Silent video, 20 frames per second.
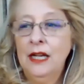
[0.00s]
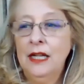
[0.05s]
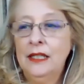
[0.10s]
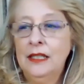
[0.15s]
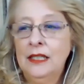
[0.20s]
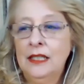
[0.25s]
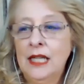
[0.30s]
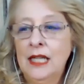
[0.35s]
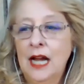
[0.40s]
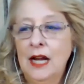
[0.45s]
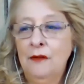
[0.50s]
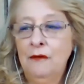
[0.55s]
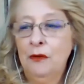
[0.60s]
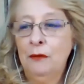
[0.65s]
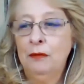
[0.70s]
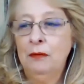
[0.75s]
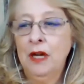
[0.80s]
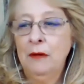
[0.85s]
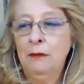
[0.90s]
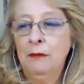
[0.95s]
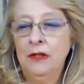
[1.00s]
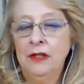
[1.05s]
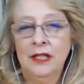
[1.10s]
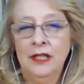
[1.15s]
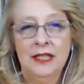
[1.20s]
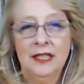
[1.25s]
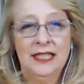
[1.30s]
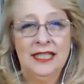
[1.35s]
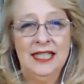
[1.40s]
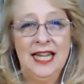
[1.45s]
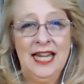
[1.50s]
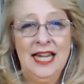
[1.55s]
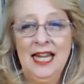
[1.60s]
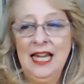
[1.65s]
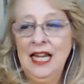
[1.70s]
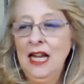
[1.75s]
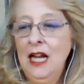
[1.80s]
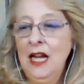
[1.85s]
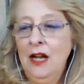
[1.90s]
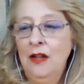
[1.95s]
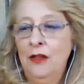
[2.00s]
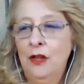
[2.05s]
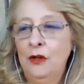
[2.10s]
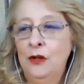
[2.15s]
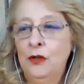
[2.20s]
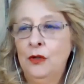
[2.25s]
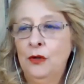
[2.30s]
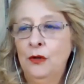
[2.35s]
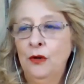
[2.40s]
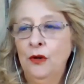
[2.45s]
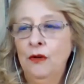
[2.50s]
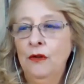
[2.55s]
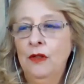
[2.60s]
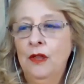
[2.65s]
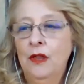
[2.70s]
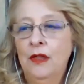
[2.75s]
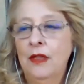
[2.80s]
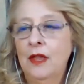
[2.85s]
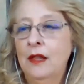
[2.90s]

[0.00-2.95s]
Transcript: It's time for people to see the truth,